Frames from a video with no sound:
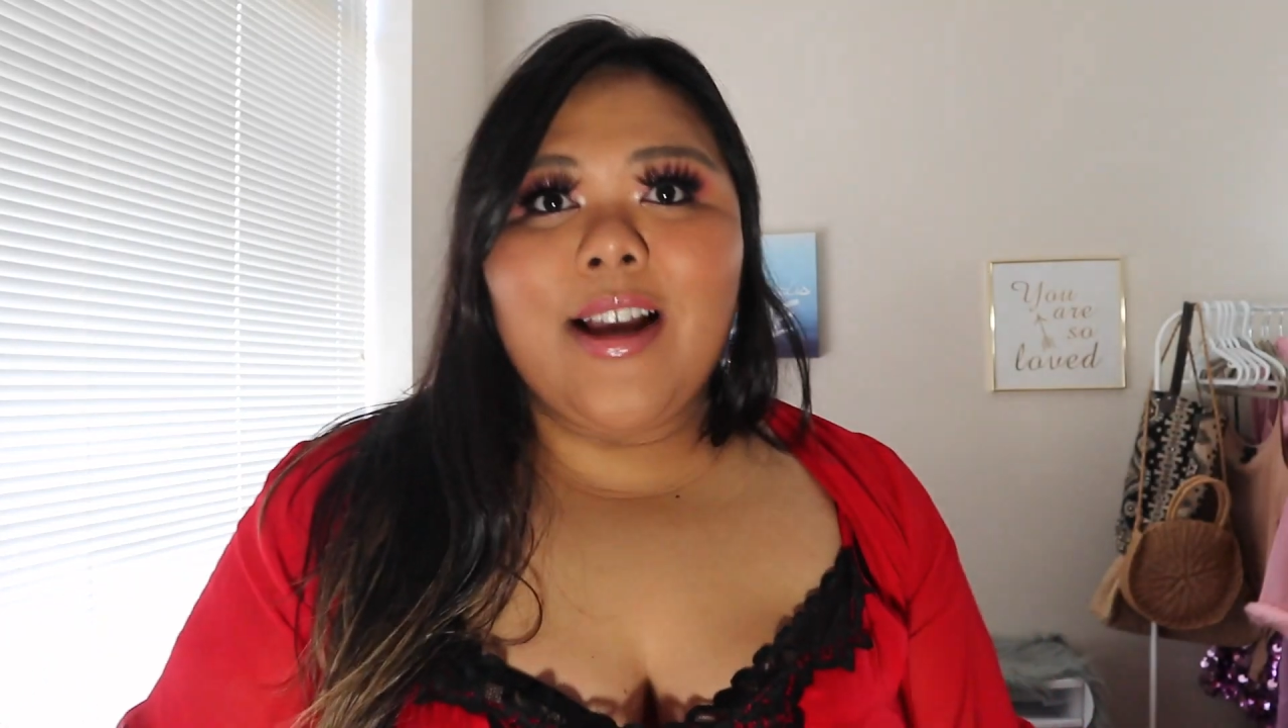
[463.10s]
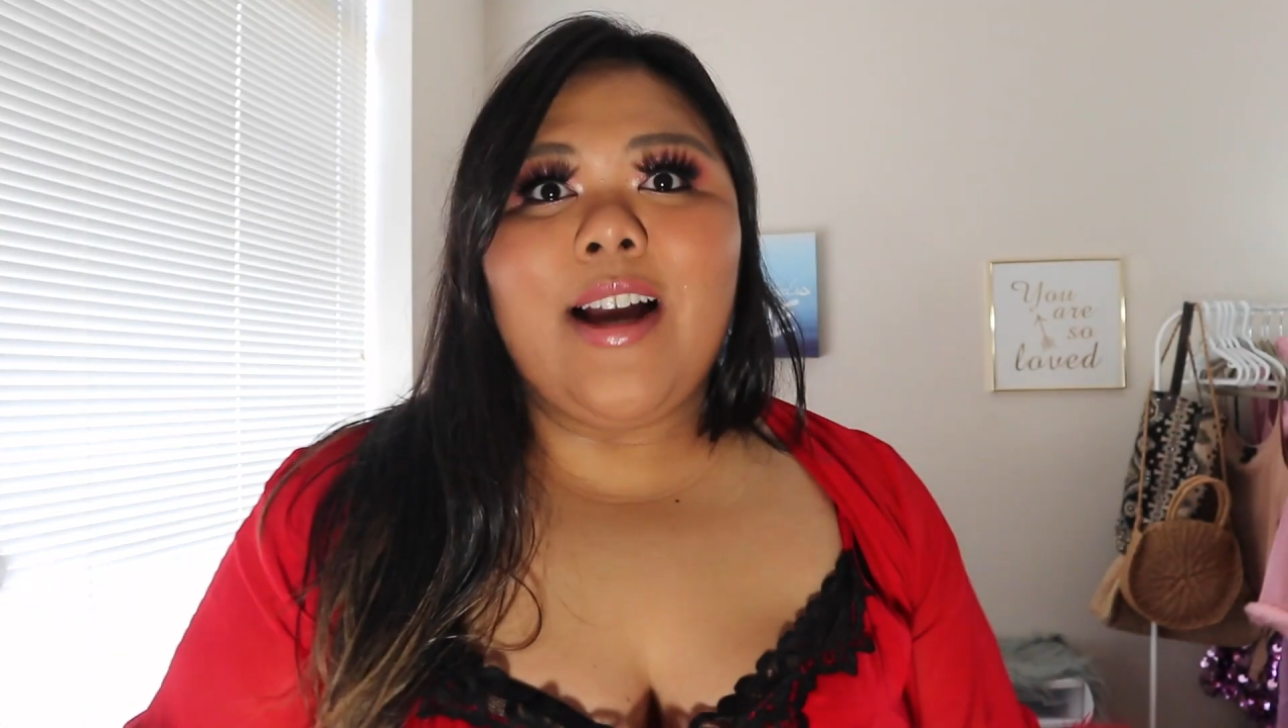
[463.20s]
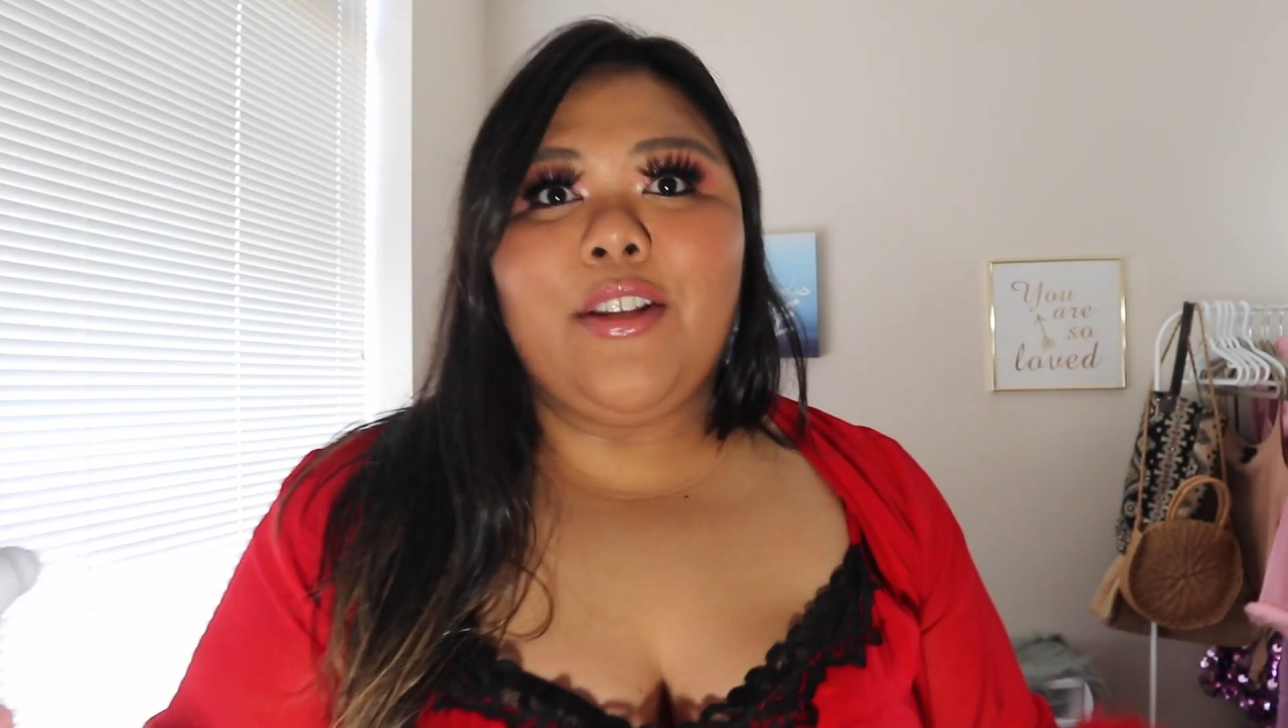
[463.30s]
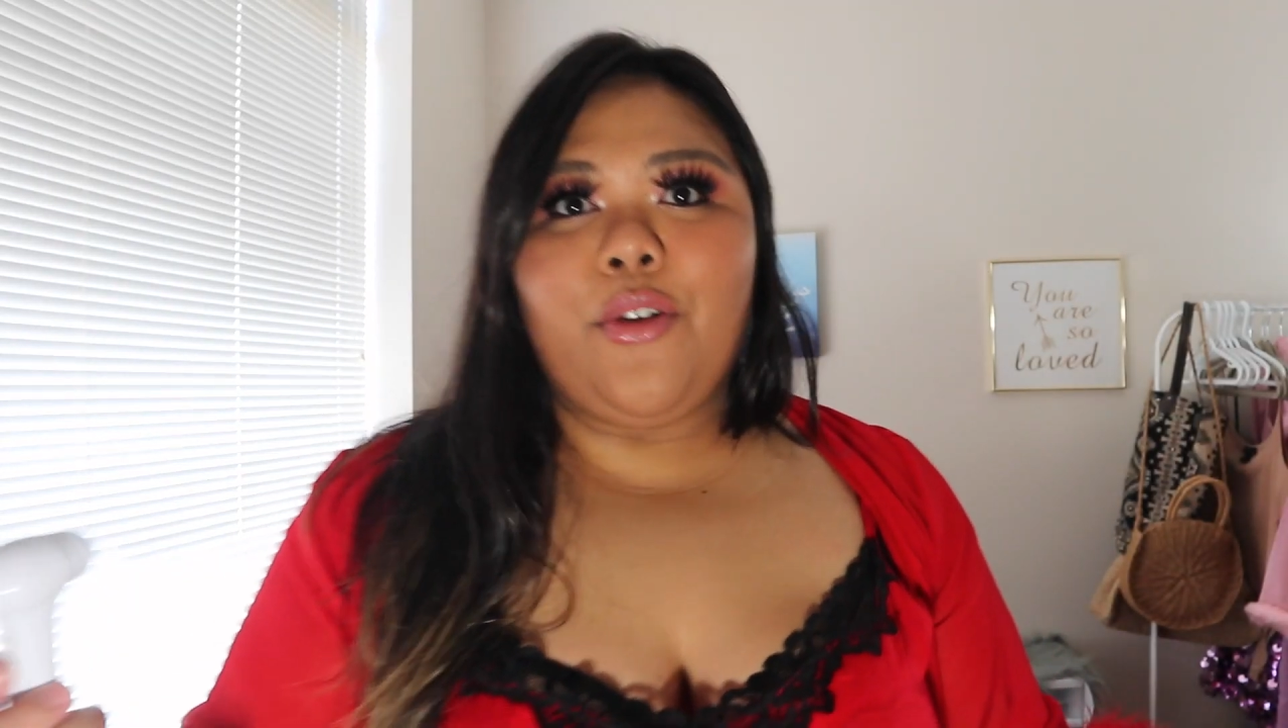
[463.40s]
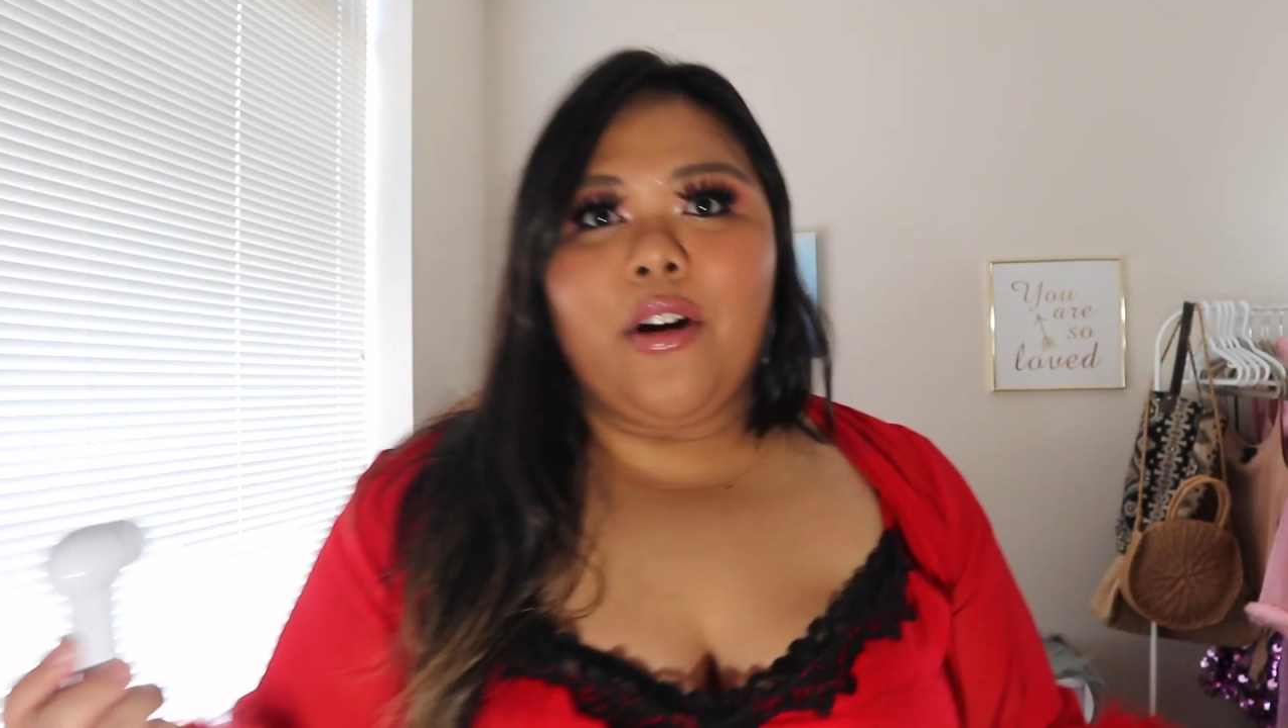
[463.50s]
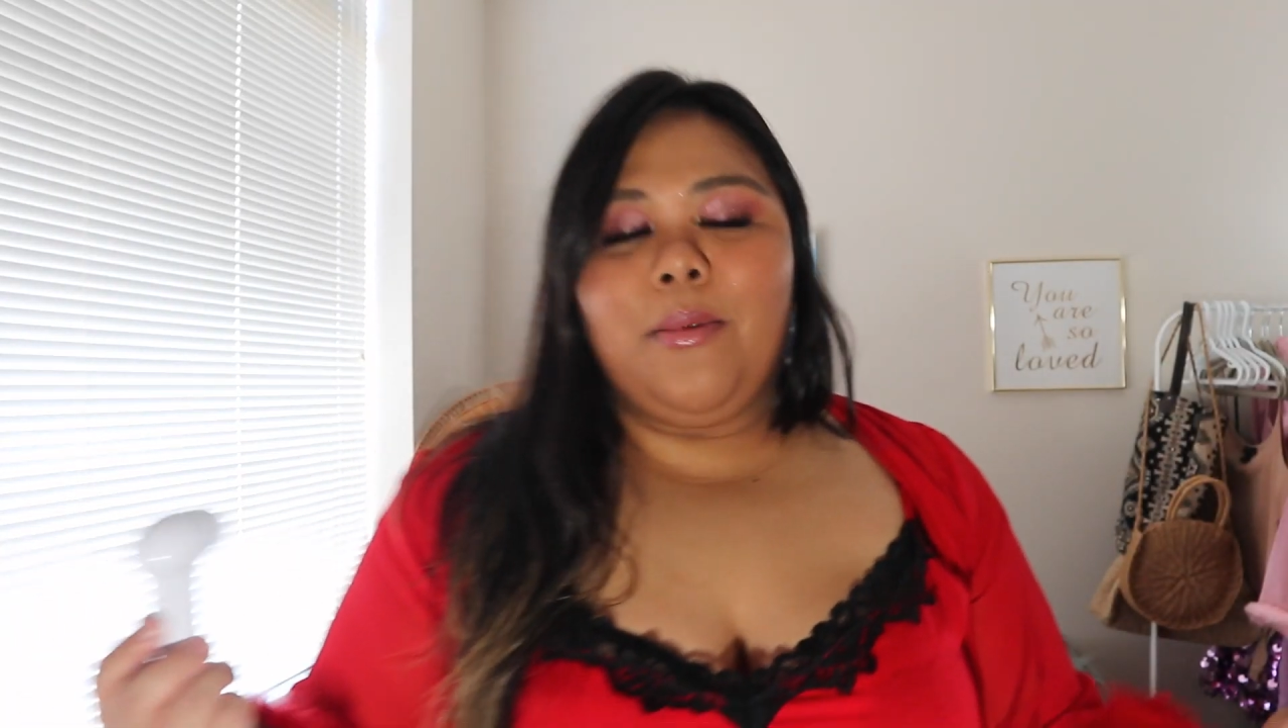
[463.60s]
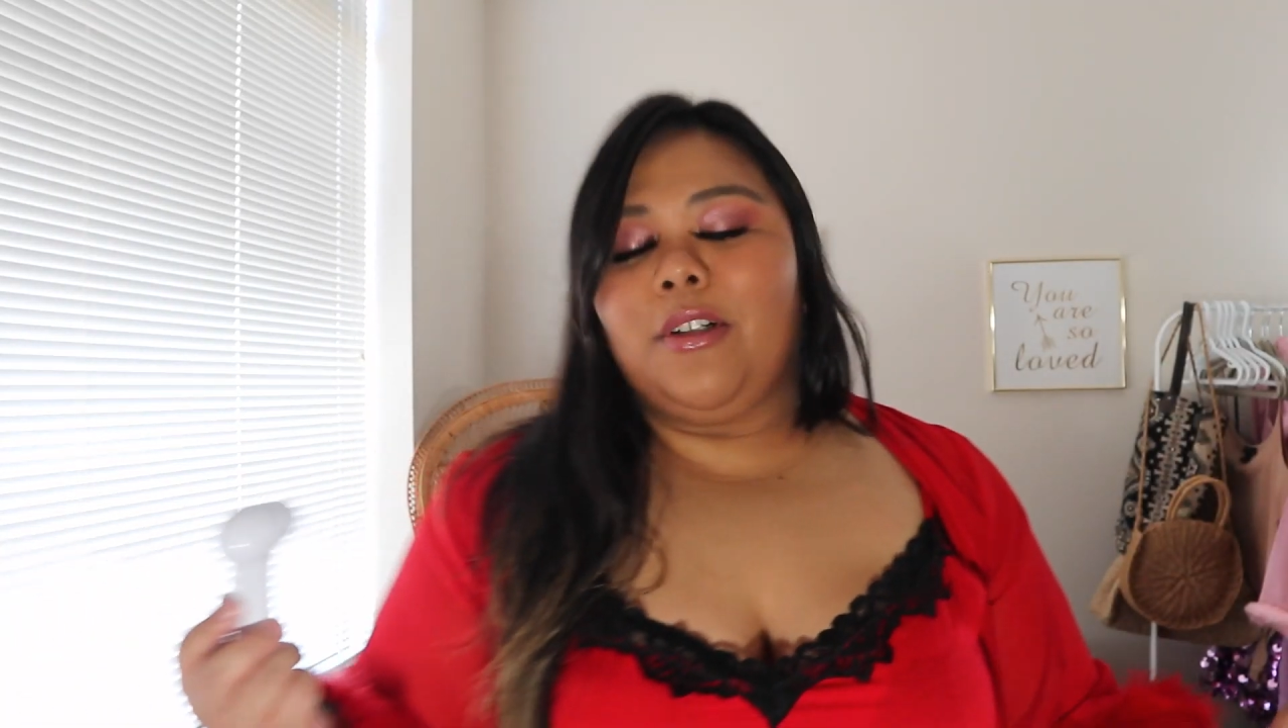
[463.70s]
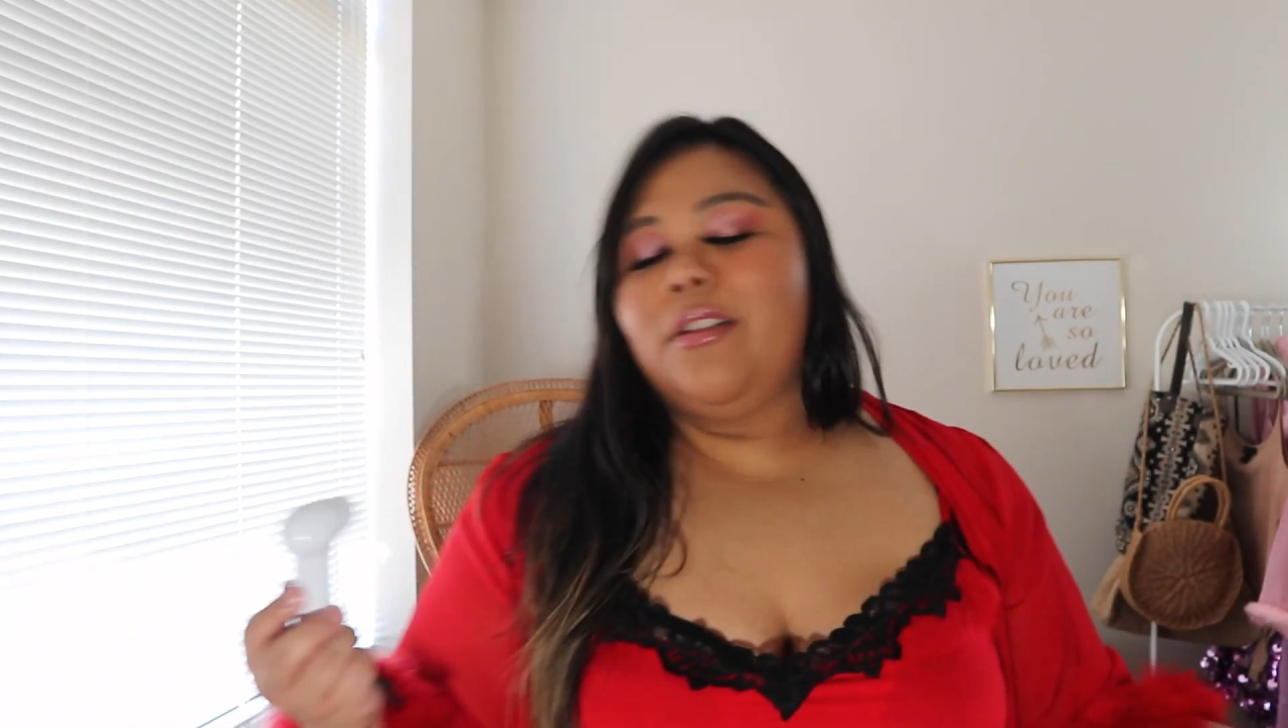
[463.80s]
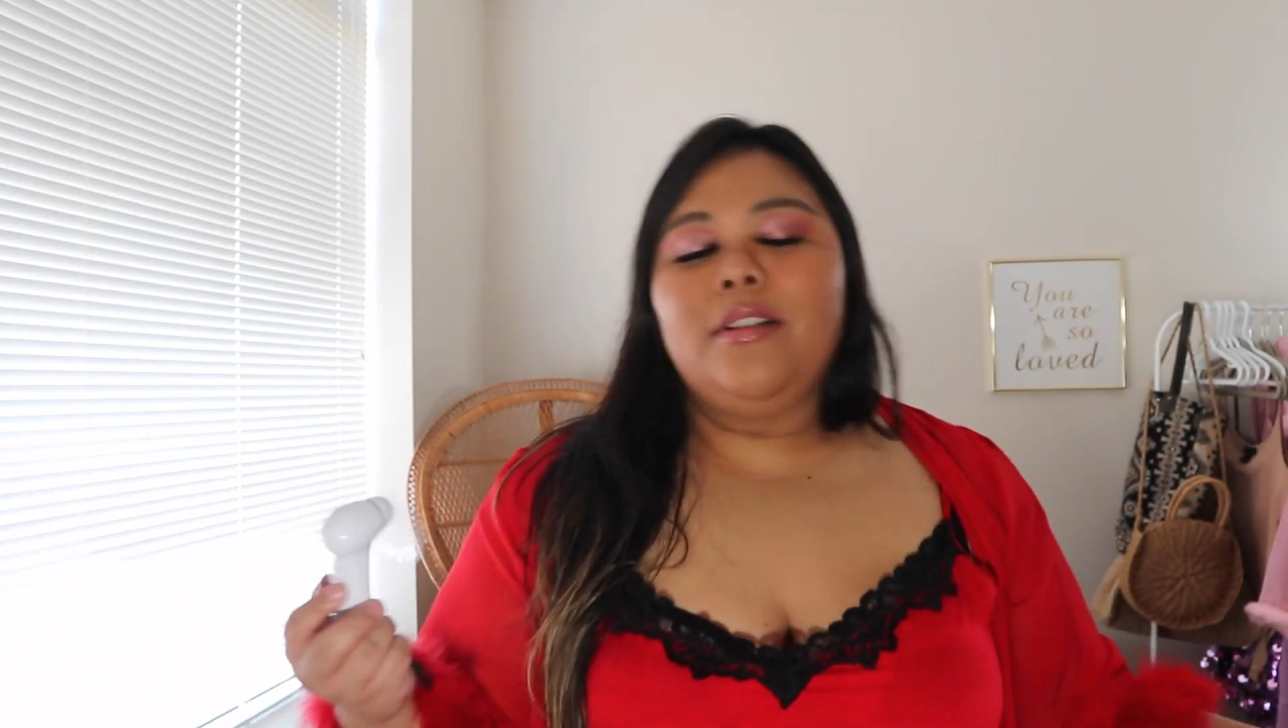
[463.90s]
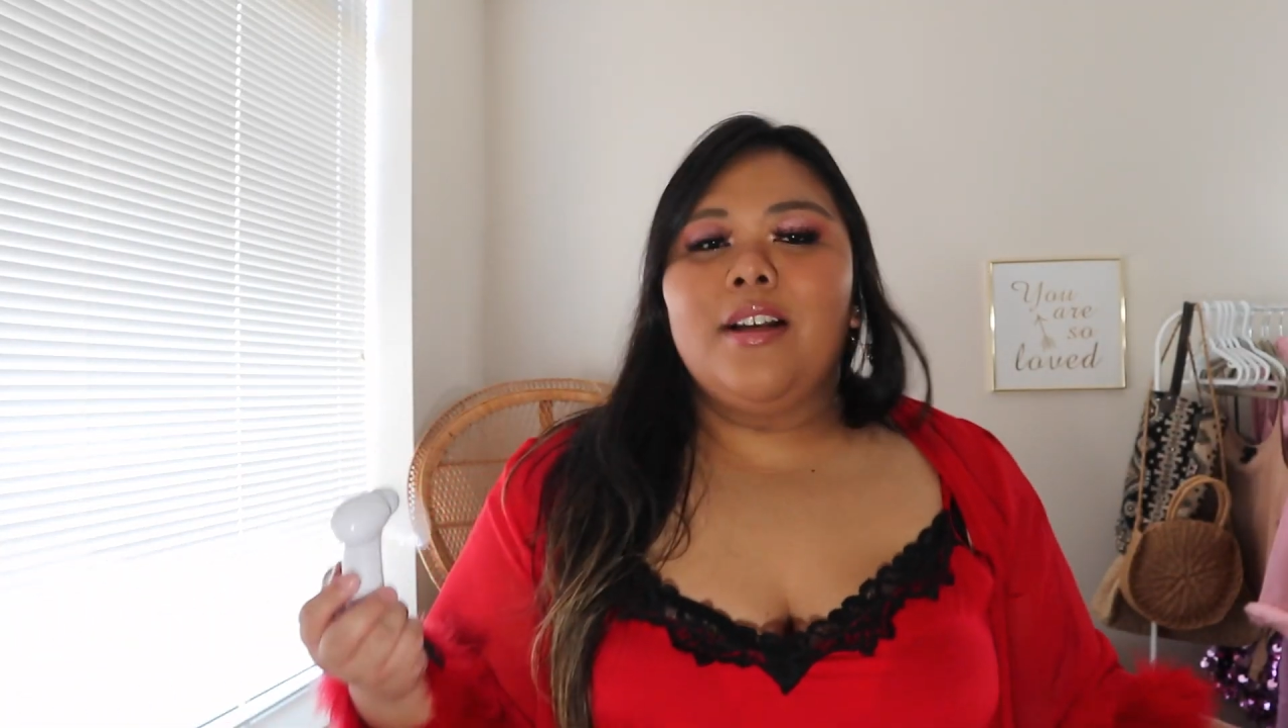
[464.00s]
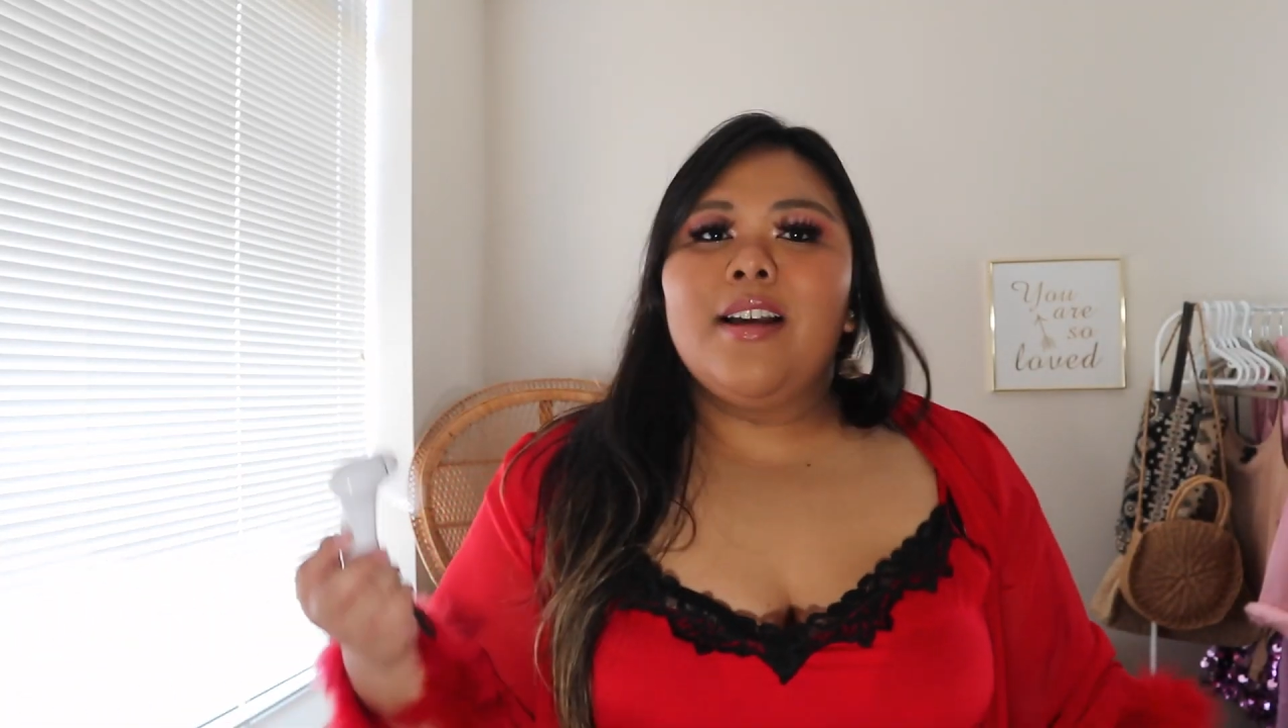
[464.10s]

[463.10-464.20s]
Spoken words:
Adorable.